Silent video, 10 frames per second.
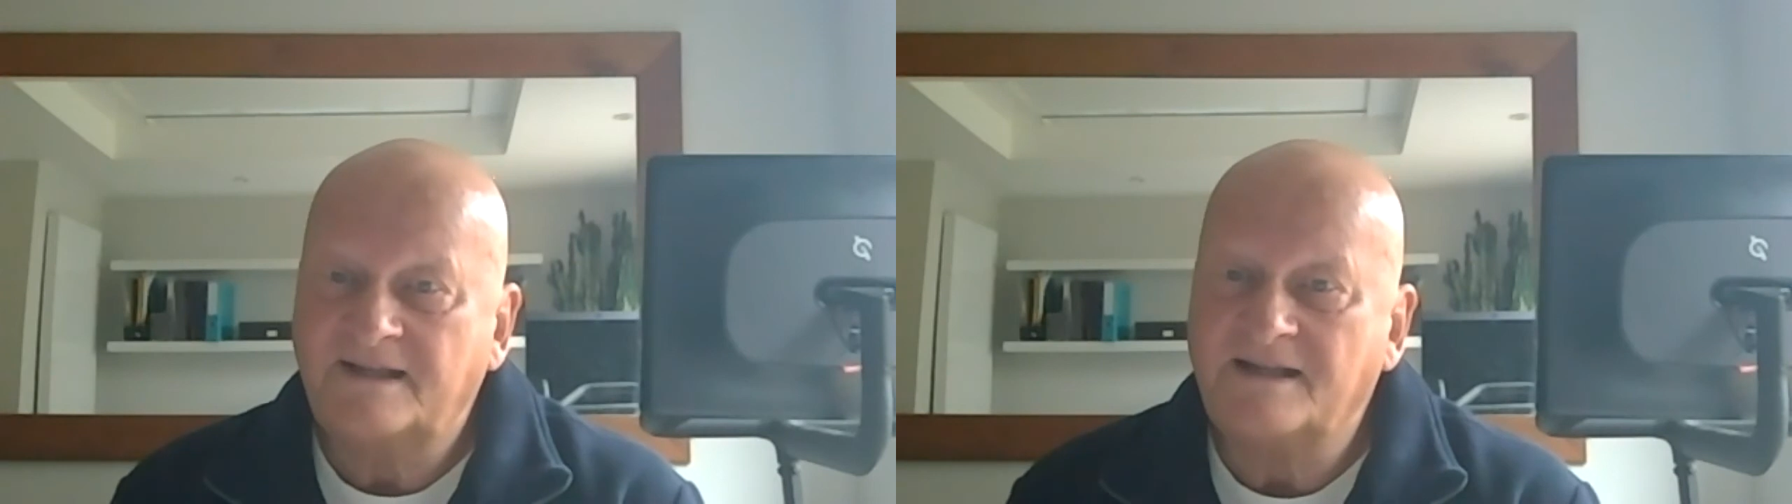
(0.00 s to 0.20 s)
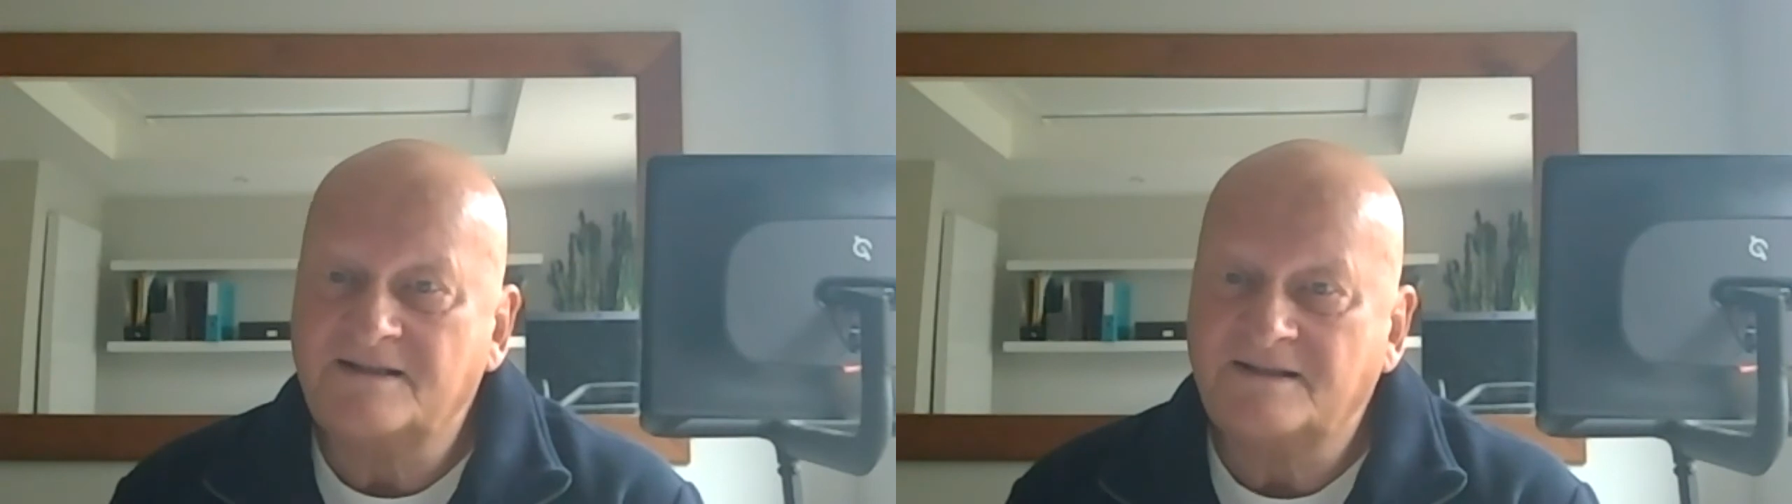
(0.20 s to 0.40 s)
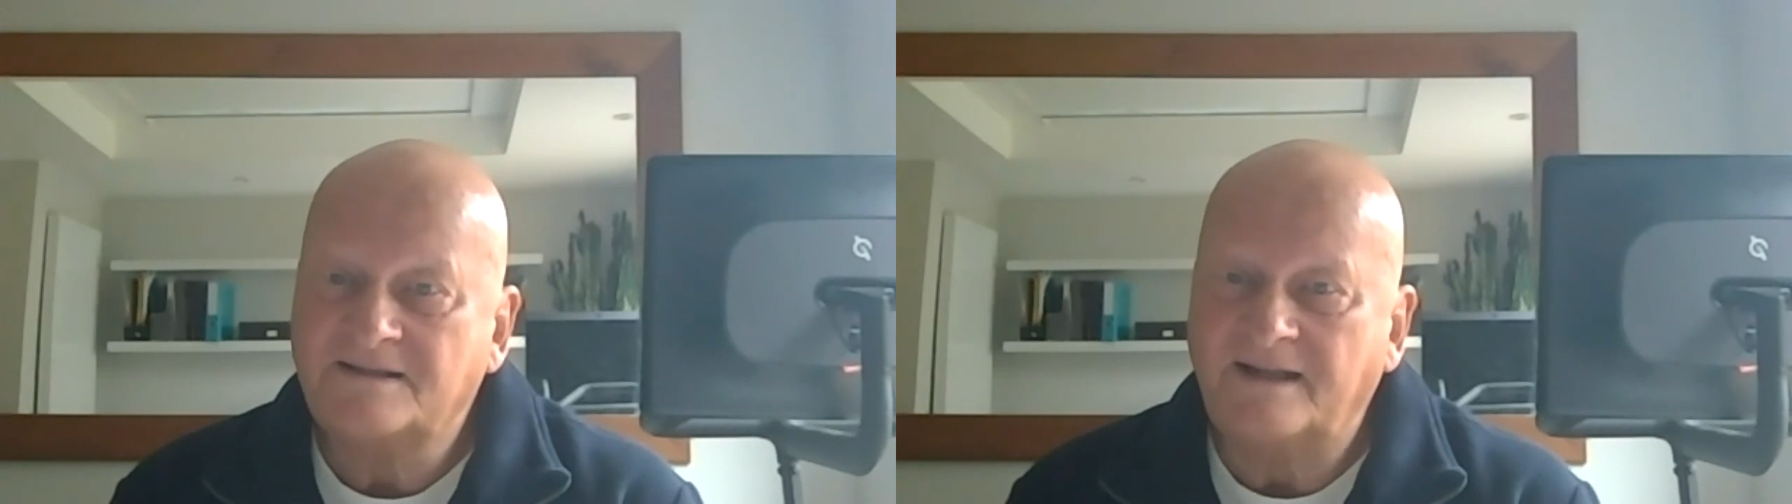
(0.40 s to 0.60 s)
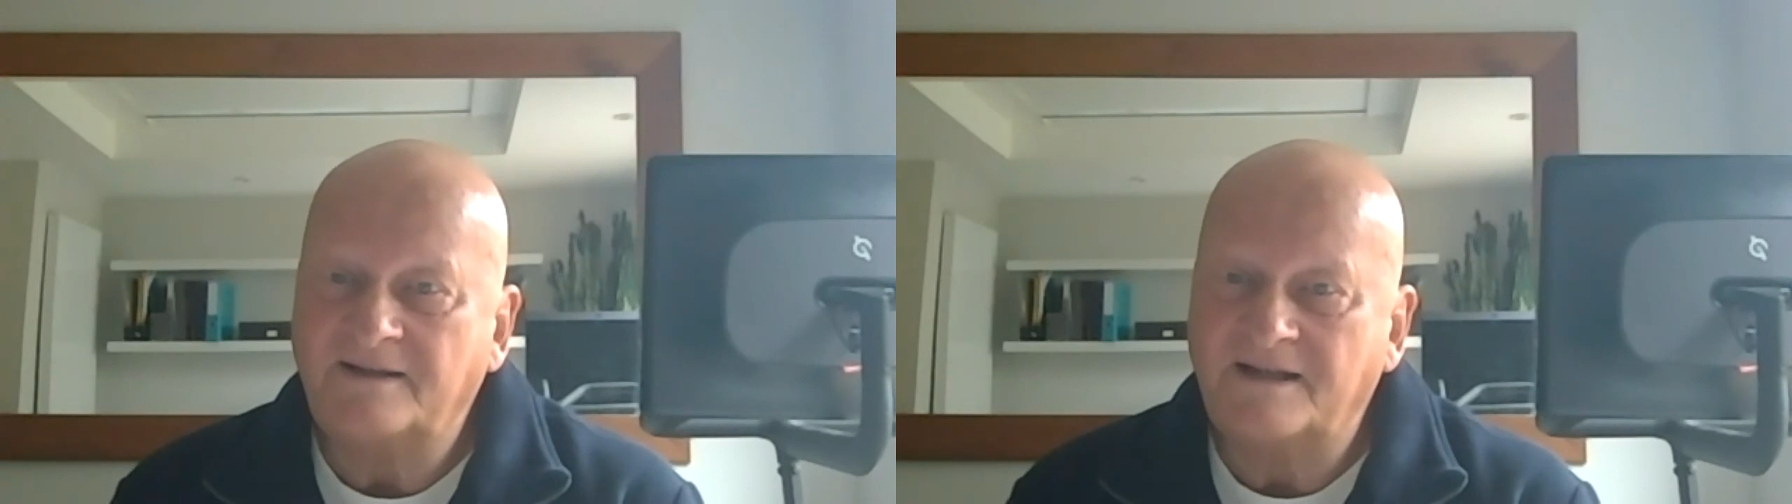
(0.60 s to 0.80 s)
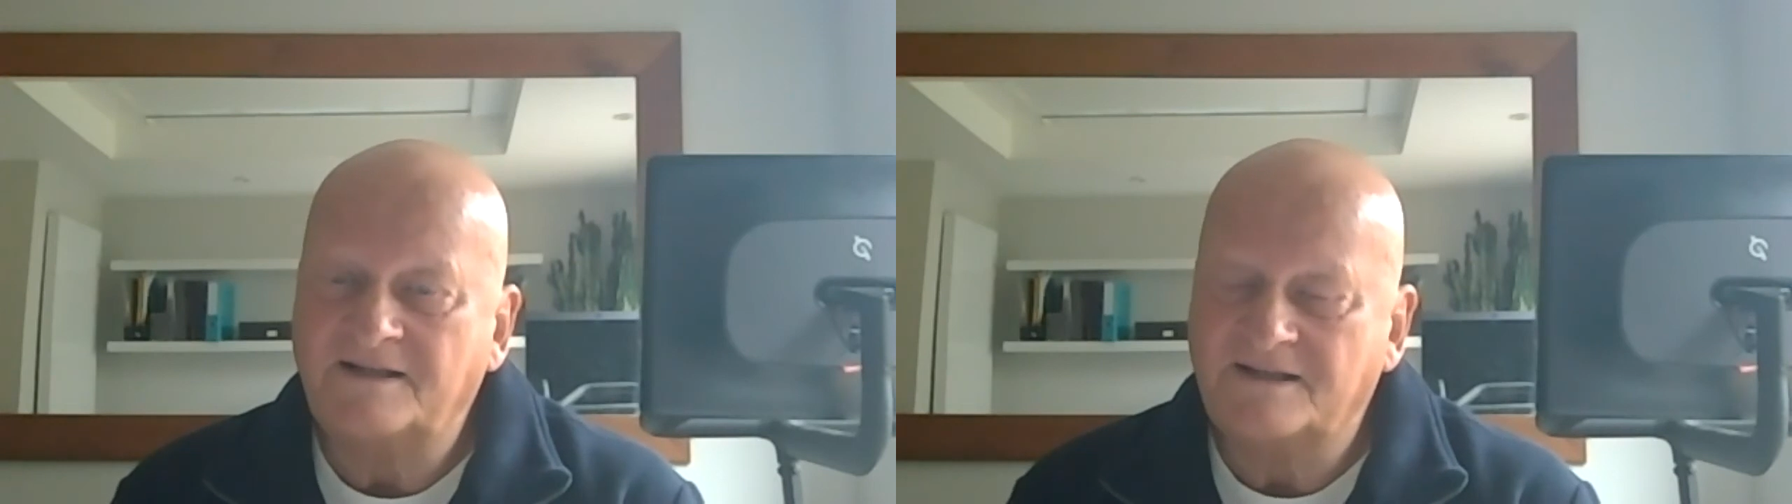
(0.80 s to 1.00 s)

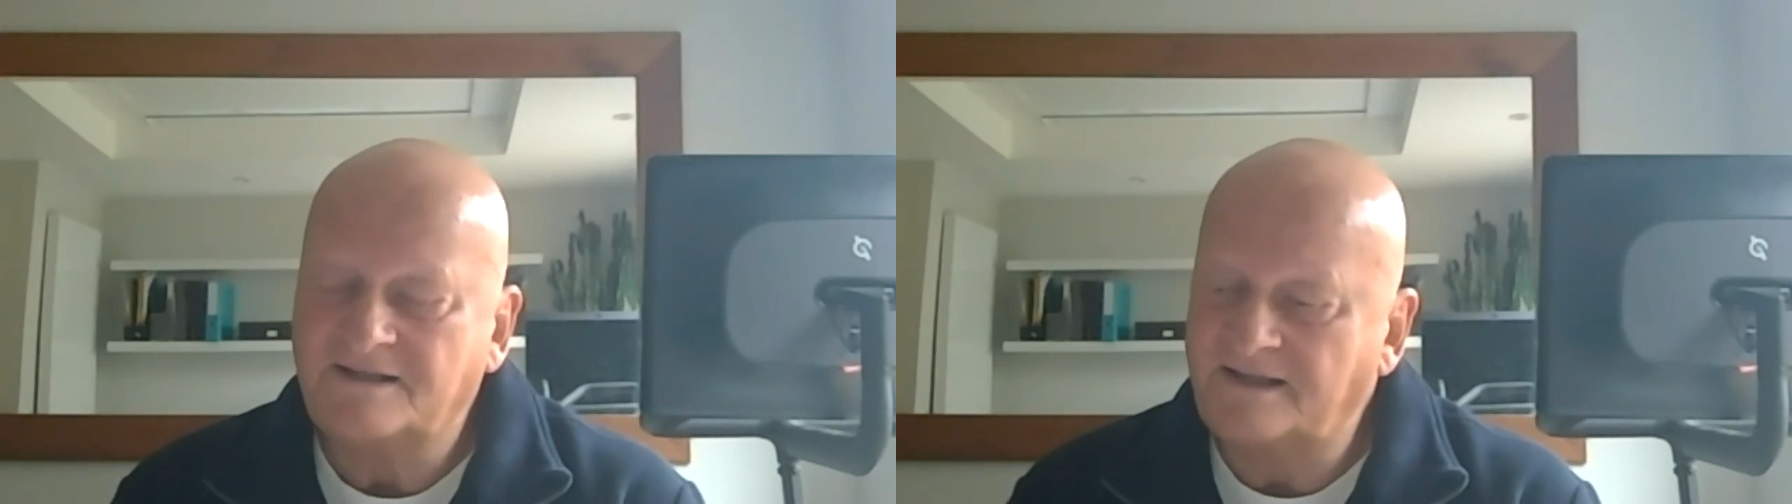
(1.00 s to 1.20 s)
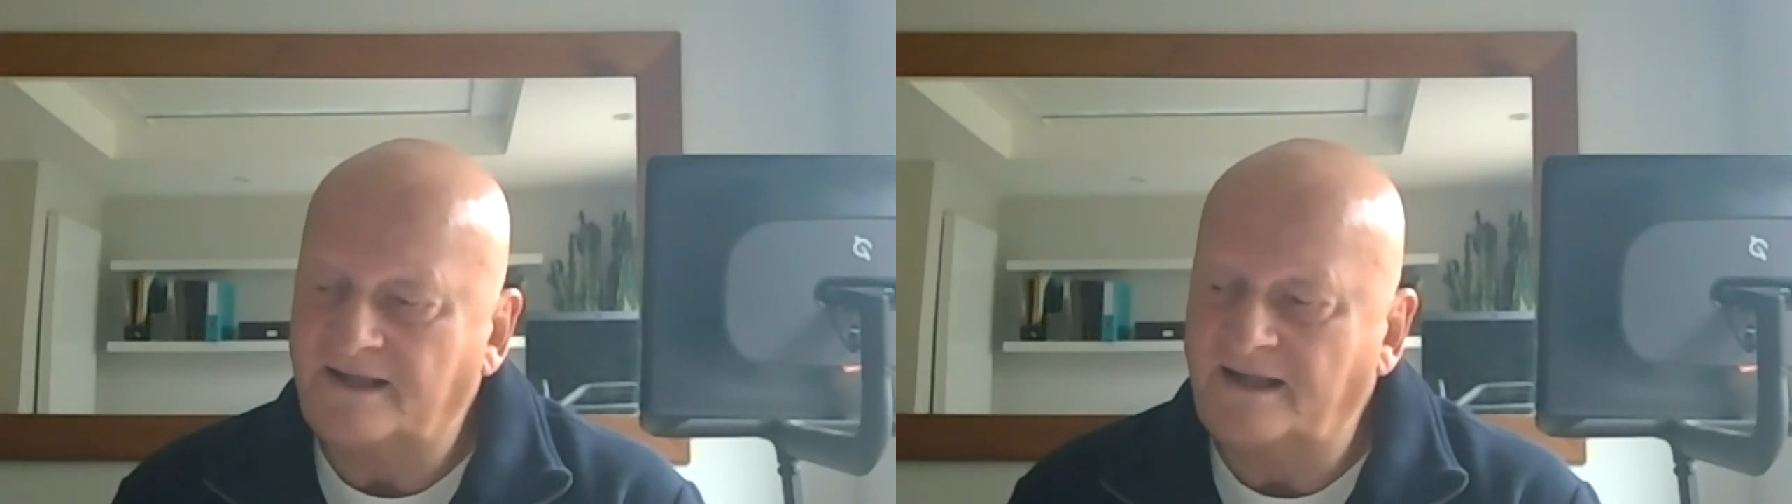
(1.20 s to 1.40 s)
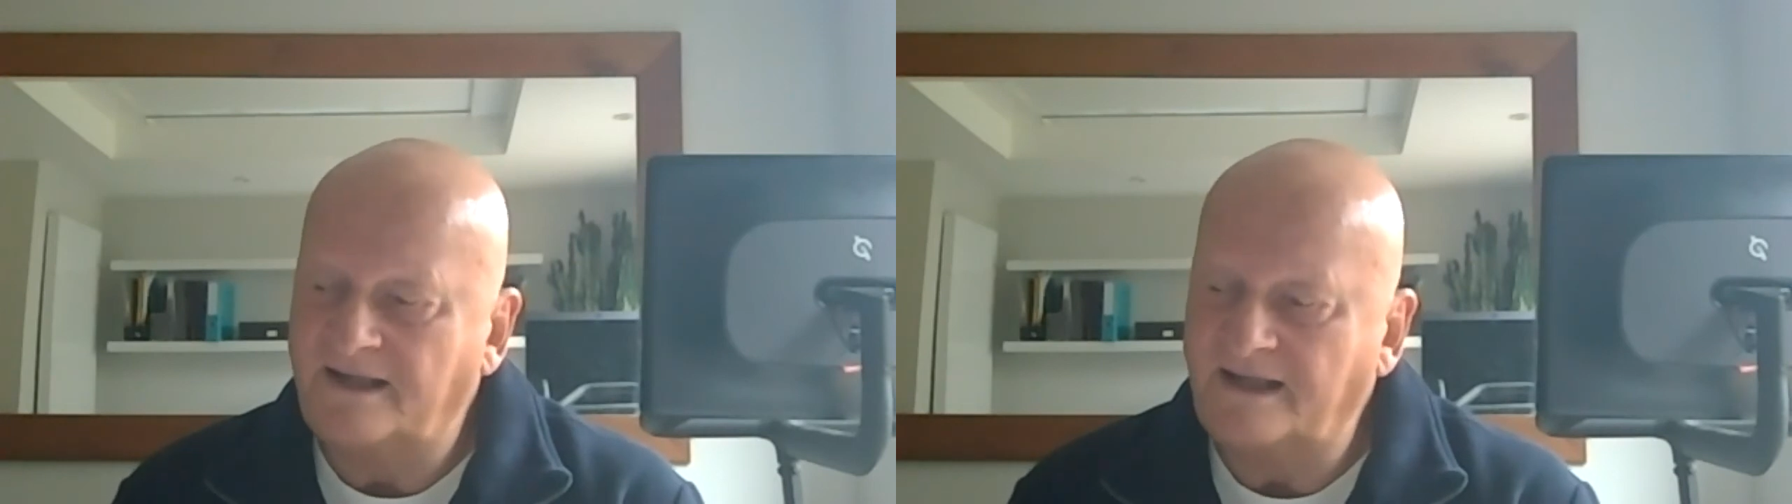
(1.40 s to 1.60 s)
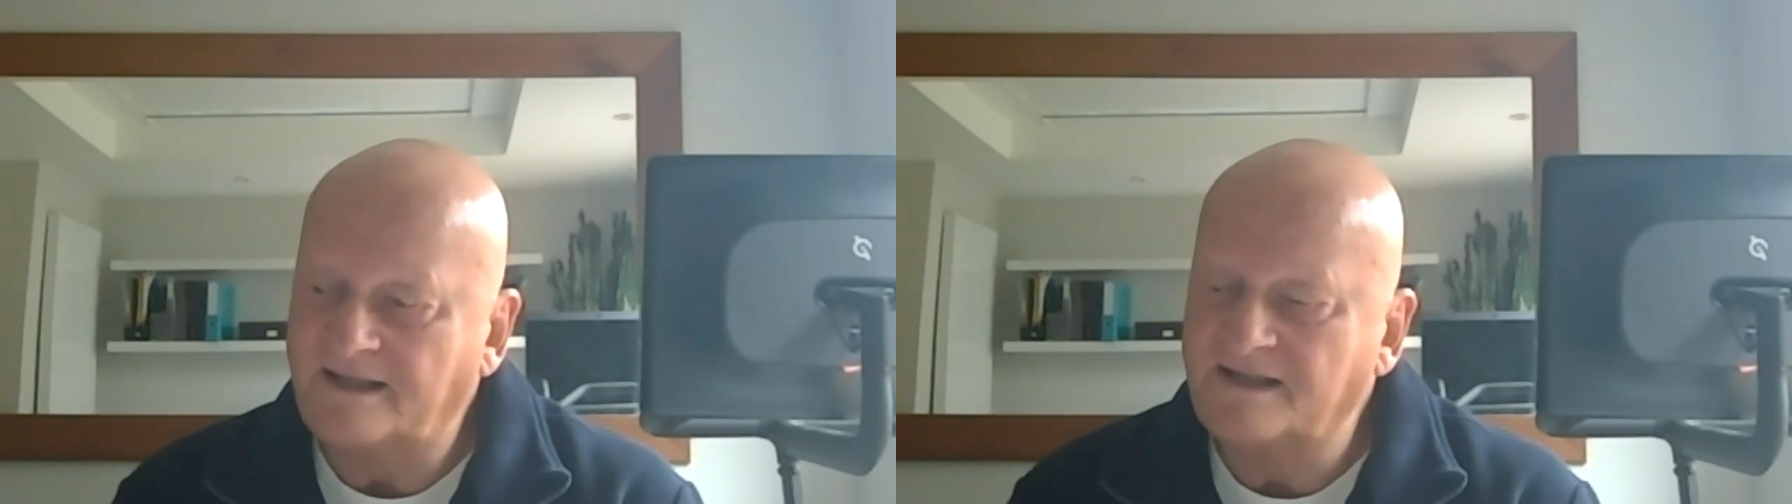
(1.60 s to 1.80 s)
it